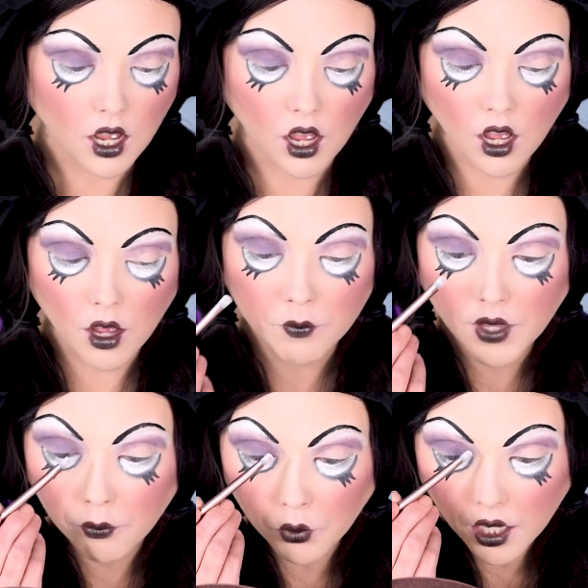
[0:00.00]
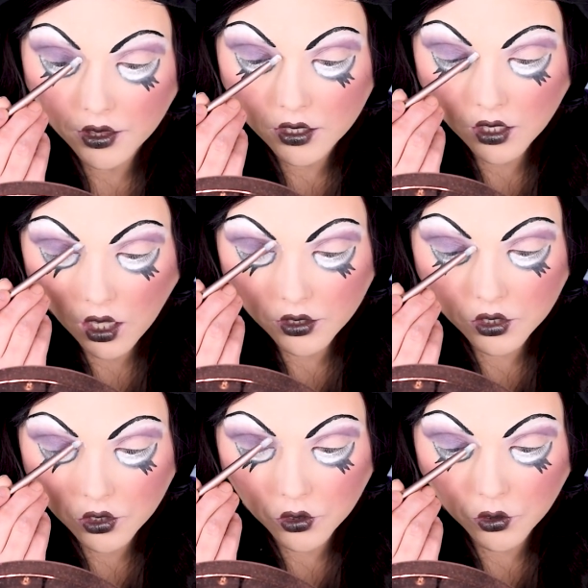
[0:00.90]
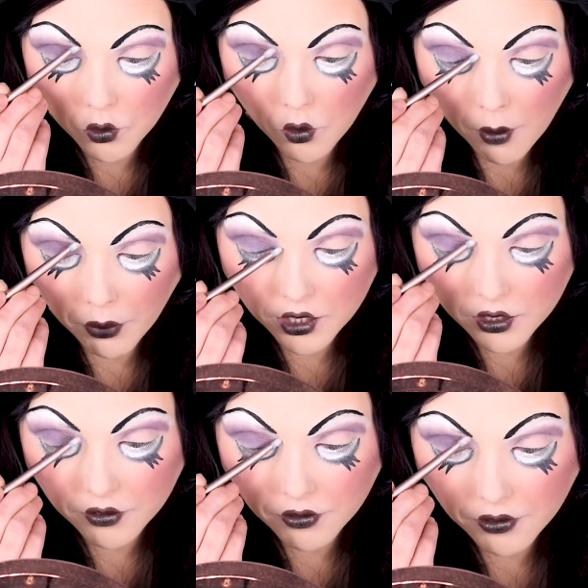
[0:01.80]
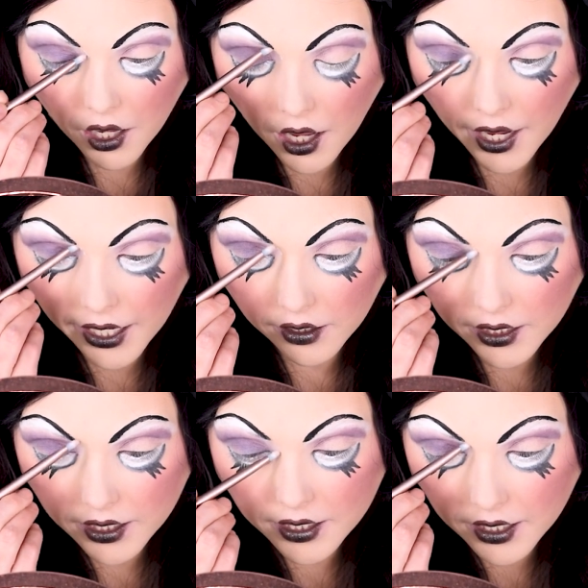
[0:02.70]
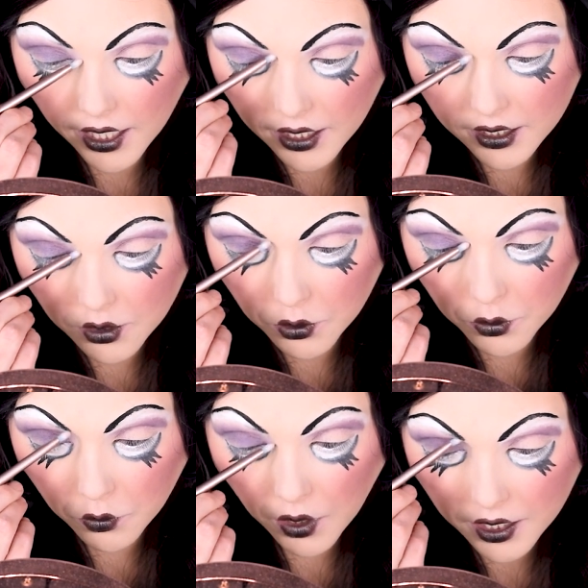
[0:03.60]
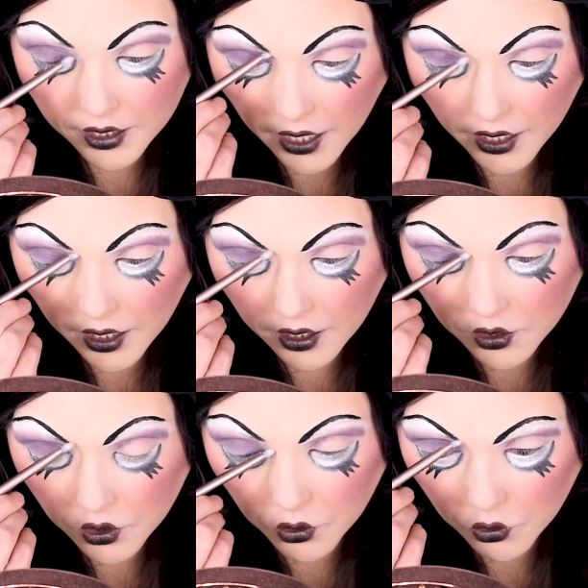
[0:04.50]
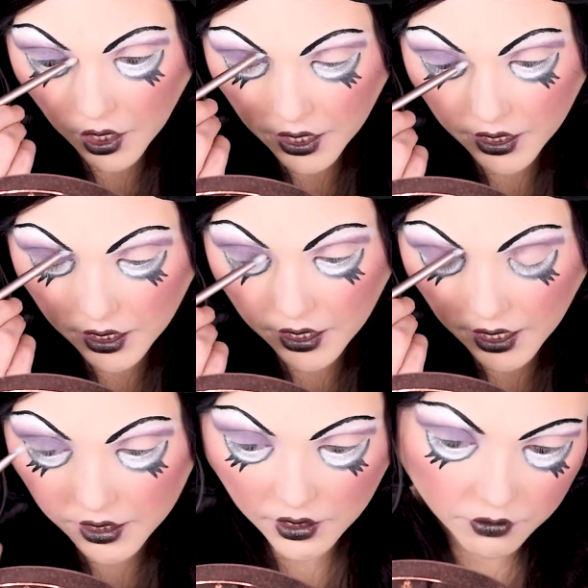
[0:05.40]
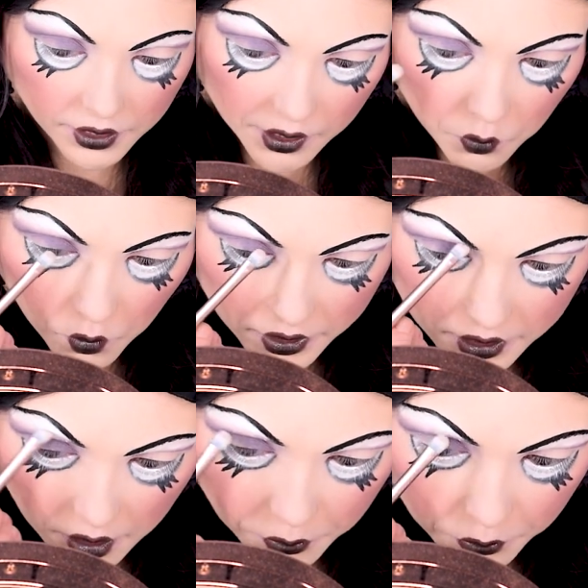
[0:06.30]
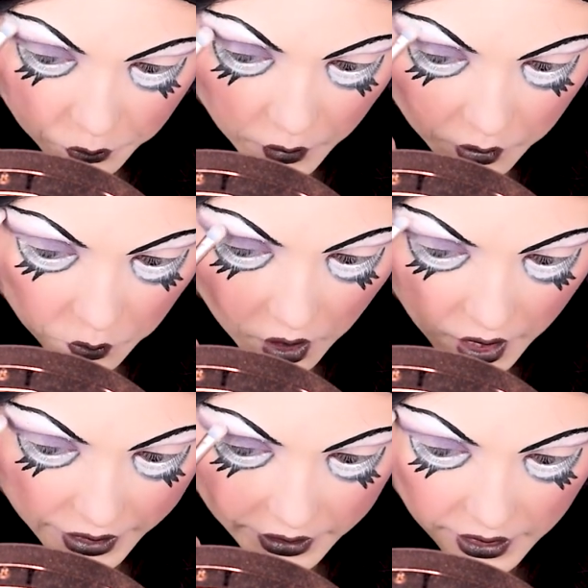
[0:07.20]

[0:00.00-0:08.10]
Um, they brought the doll to a bunch of uh, analysts and to a psychic to try and get an idea of like what's up, like why